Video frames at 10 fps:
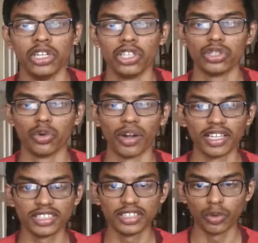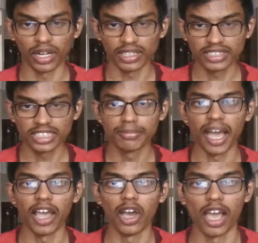So what is this
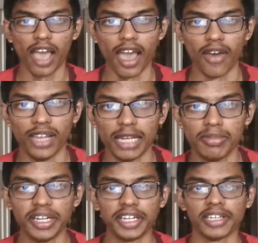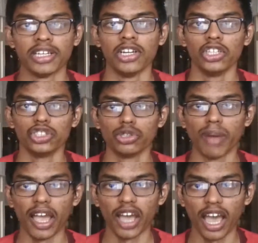bioavailability? So
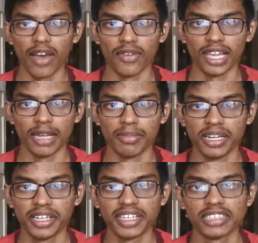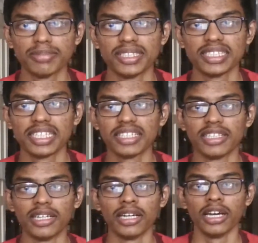bioavailability is basically
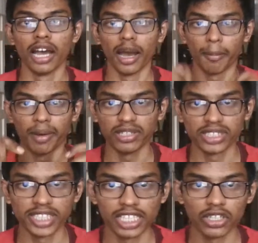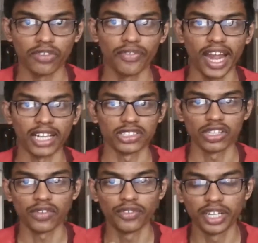the percentage or fraction
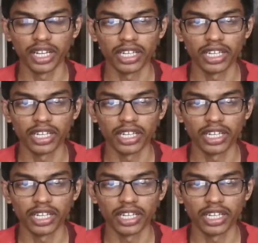of